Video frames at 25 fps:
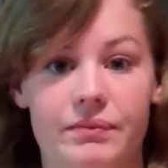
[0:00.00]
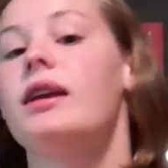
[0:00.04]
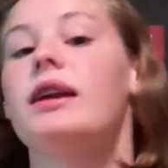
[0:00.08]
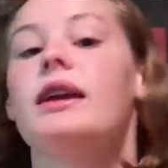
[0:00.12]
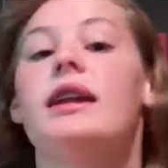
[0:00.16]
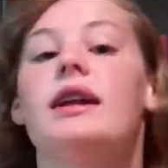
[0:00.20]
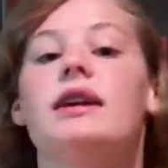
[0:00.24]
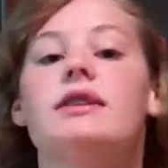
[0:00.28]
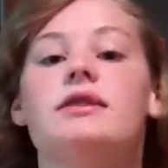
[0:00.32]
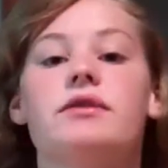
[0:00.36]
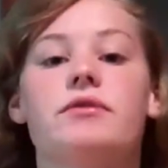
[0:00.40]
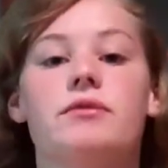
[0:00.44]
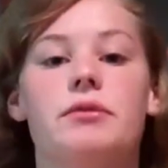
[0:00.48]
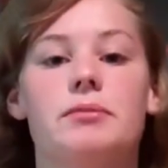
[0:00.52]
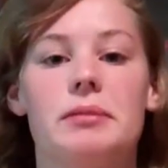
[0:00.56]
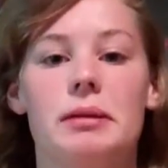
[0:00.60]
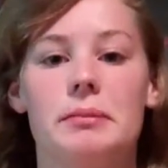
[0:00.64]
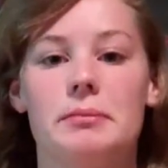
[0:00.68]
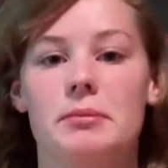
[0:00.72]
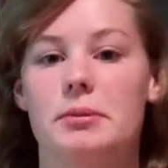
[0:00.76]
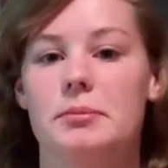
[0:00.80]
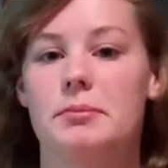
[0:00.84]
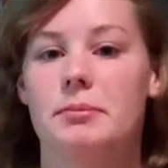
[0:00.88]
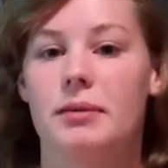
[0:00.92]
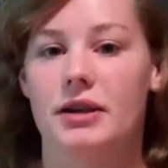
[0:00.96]
He doesn't
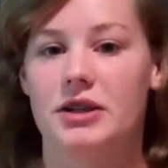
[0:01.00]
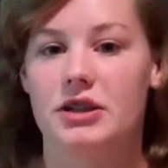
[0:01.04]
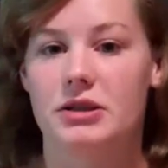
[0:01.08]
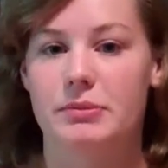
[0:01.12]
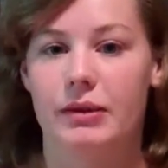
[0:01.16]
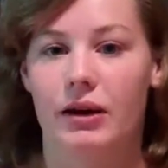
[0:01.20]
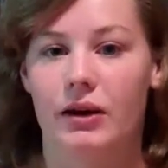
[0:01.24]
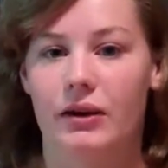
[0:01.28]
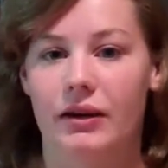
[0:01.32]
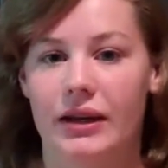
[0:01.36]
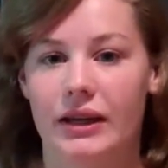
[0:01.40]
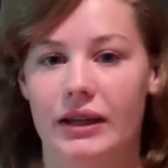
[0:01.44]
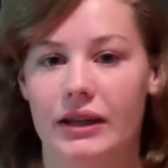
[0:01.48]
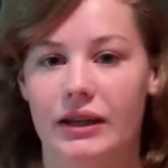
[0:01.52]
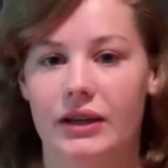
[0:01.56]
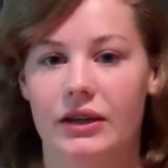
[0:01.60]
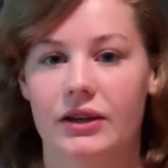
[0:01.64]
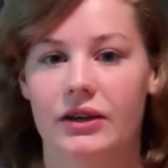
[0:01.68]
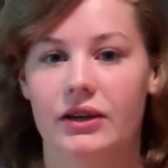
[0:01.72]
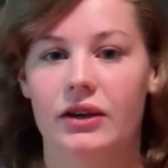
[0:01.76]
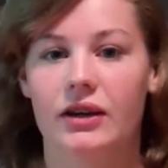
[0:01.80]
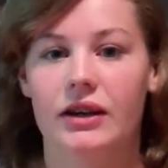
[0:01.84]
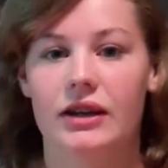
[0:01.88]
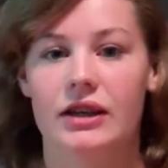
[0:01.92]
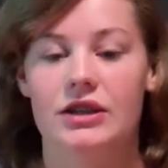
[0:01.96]
remember much about killing
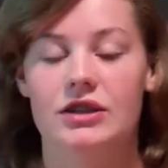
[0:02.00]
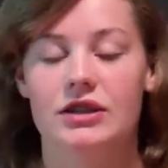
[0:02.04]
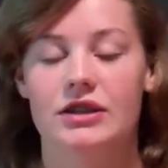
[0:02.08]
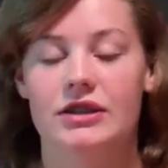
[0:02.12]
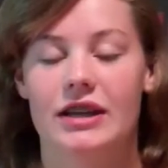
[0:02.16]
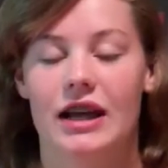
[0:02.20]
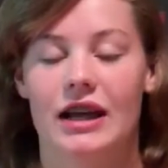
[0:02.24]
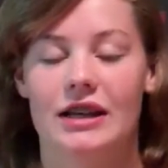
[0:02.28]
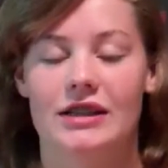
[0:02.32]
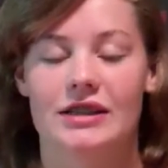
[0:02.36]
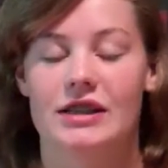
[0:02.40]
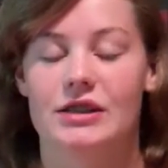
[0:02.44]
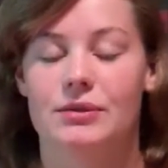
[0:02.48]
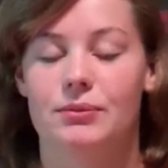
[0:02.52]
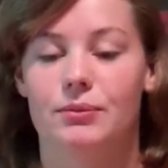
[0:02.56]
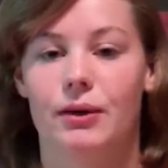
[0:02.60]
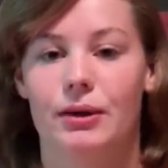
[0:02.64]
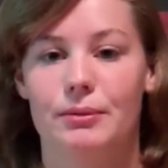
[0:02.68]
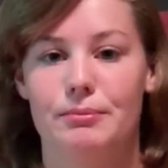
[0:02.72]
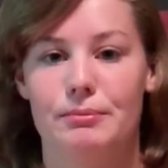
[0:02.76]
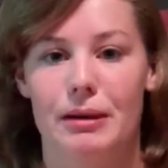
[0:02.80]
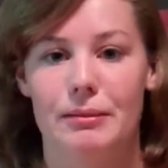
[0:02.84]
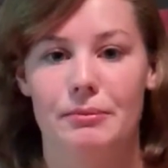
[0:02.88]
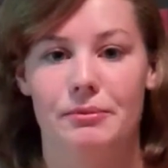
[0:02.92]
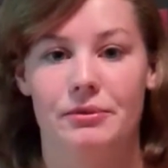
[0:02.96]
her, he just has this
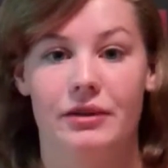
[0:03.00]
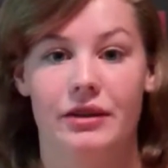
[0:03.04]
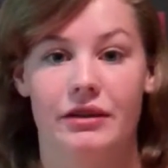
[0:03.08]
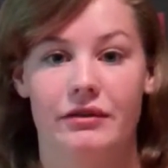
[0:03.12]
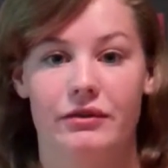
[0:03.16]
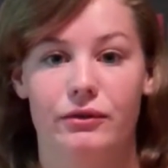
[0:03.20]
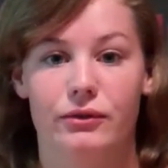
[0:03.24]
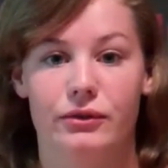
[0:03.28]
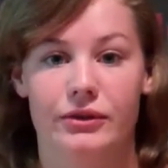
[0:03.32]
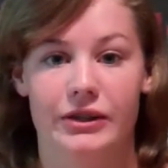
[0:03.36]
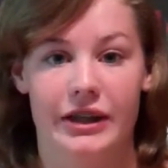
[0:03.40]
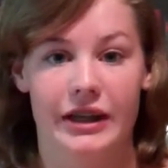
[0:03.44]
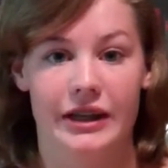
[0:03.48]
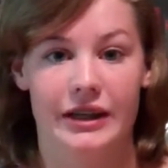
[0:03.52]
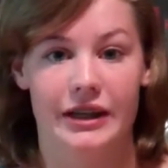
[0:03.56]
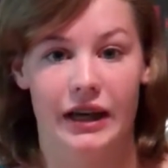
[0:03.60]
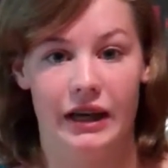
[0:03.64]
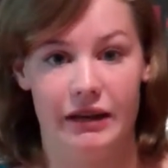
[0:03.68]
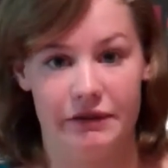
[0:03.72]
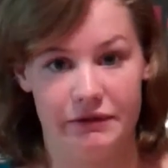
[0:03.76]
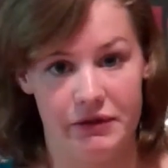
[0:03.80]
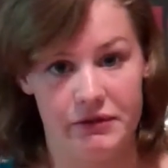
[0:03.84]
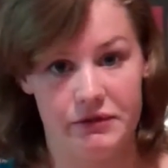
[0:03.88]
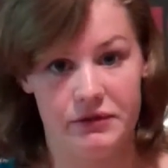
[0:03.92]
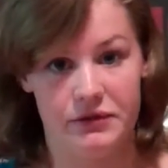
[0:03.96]
one memory of holding a
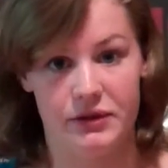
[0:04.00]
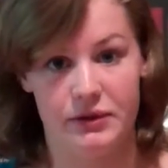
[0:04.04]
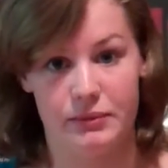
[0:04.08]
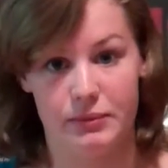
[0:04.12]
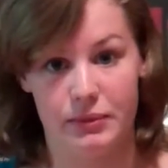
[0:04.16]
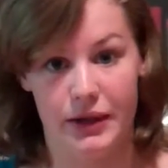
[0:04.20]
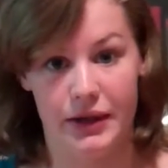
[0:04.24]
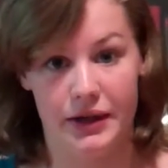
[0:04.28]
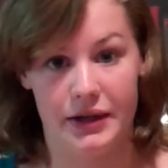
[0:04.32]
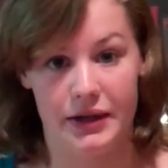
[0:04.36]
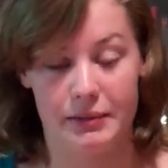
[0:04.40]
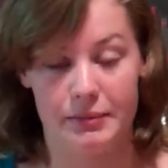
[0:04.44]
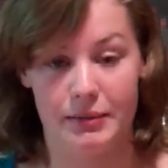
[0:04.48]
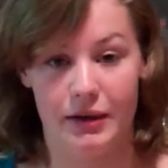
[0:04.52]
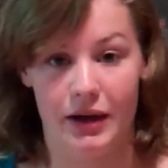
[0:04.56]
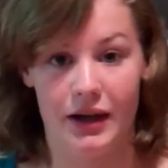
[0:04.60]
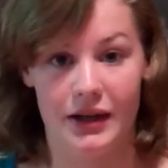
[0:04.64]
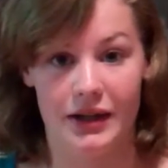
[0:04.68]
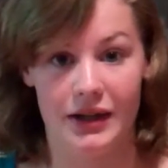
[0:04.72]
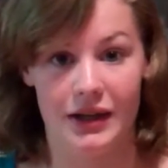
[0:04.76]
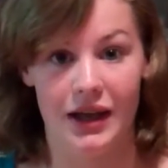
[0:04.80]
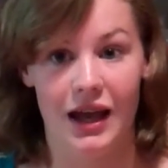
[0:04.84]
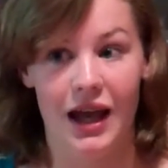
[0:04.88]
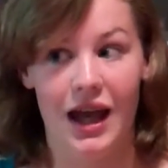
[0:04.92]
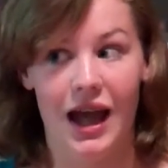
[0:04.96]
knife over her bloodied
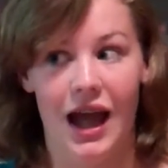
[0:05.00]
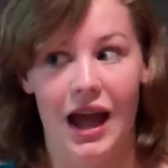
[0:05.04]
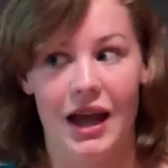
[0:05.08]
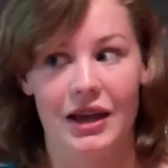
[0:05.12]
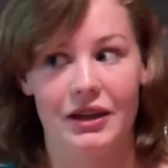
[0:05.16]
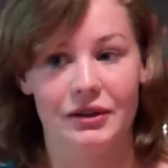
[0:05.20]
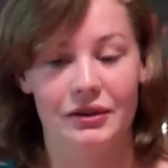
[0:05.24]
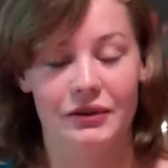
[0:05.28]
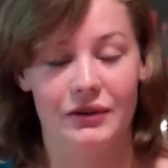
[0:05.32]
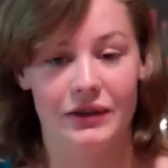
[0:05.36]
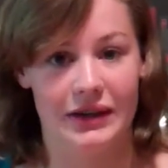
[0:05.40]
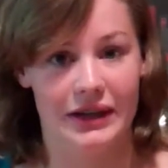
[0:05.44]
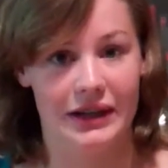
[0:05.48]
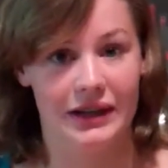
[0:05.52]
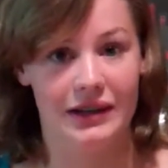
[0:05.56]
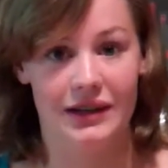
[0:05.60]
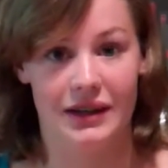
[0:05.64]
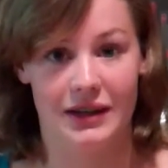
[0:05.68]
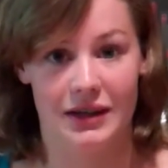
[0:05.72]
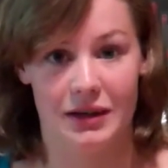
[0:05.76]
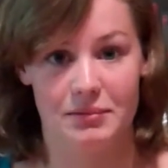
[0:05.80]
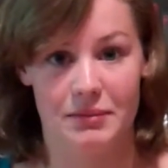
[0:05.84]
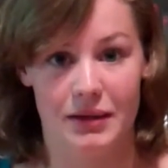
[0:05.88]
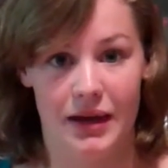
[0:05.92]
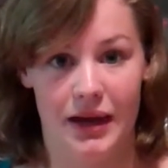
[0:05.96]
body and grinning
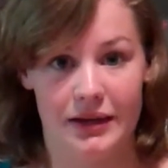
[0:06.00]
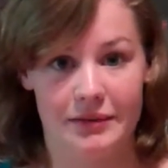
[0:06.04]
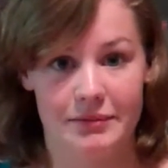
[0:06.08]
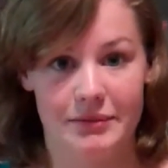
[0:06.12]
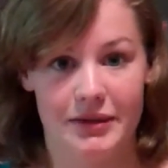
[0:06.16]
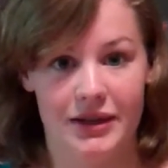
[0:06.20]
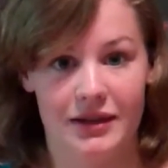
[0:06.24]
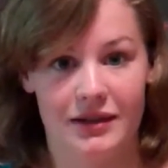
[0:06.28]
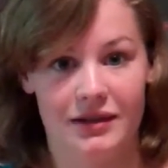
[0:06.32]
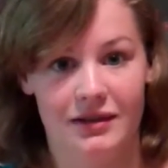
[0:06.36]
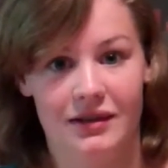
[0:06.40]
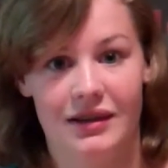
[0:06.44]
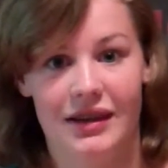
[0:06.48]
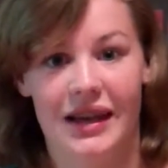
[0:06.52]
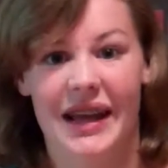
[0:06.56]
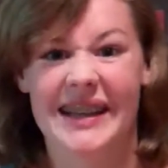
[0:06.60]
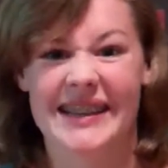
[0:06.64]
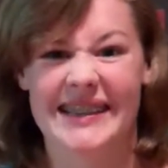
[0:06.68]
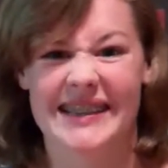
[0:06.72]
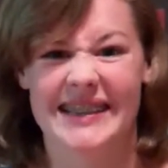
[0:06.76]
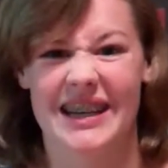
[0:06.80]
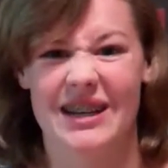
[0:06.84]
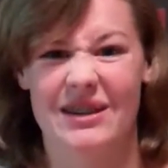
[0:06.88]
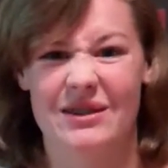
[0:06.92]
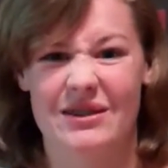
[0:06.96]
like a madman.
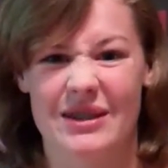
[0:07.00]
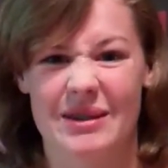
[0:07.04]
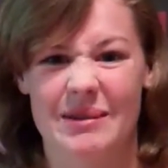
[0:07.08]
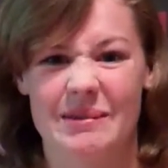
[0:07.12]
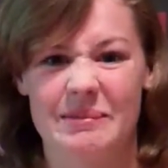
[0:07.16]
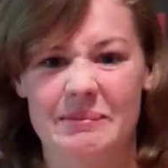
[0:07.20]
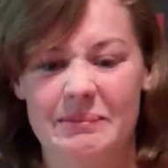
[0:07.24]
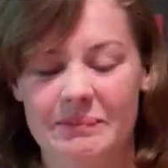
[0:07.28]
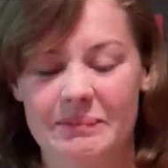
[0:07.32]
It scares him.